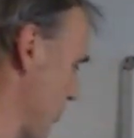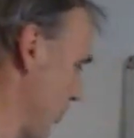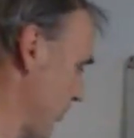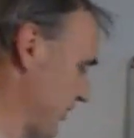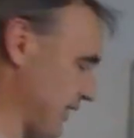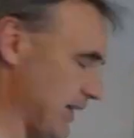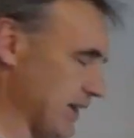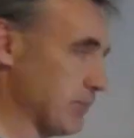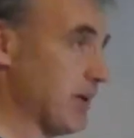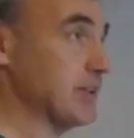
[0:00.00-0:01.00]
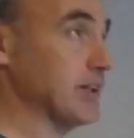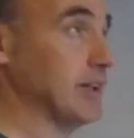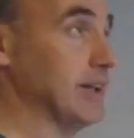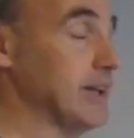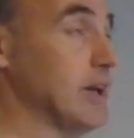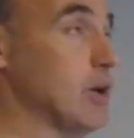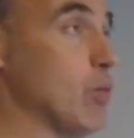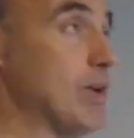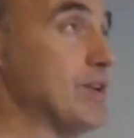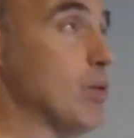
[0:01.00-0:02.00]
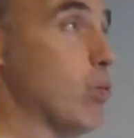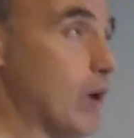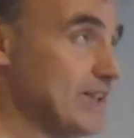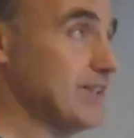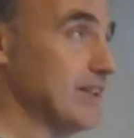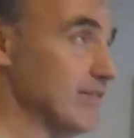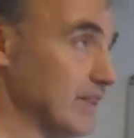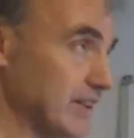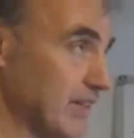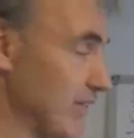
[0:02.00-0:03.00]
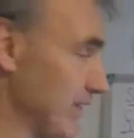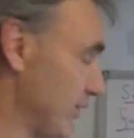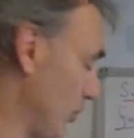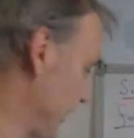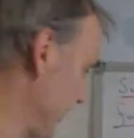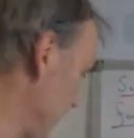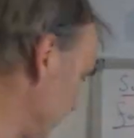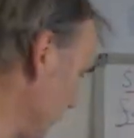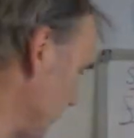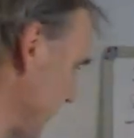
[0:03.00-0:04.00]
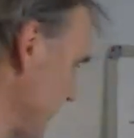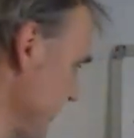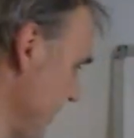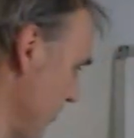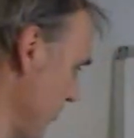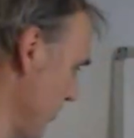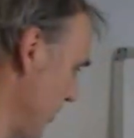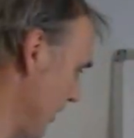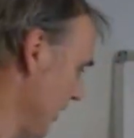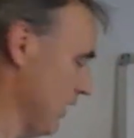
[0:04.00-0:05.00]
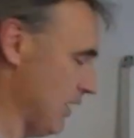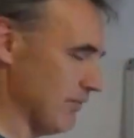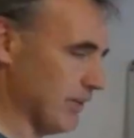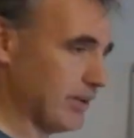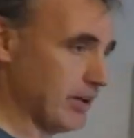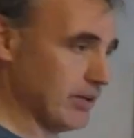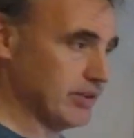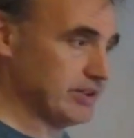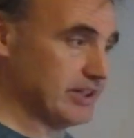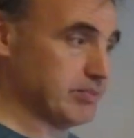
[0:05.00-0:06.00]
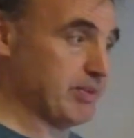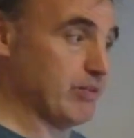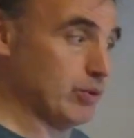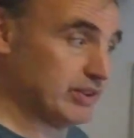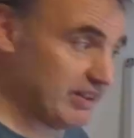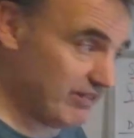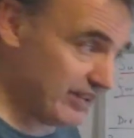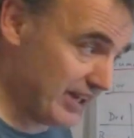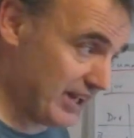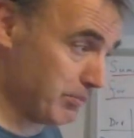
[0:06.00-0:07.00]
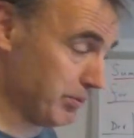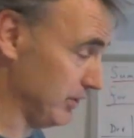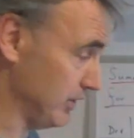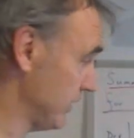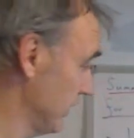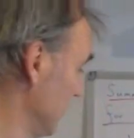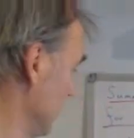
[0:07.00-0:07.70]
property. It's basically when you're waiting for something to occur, so it's the number of occurrences before something happens.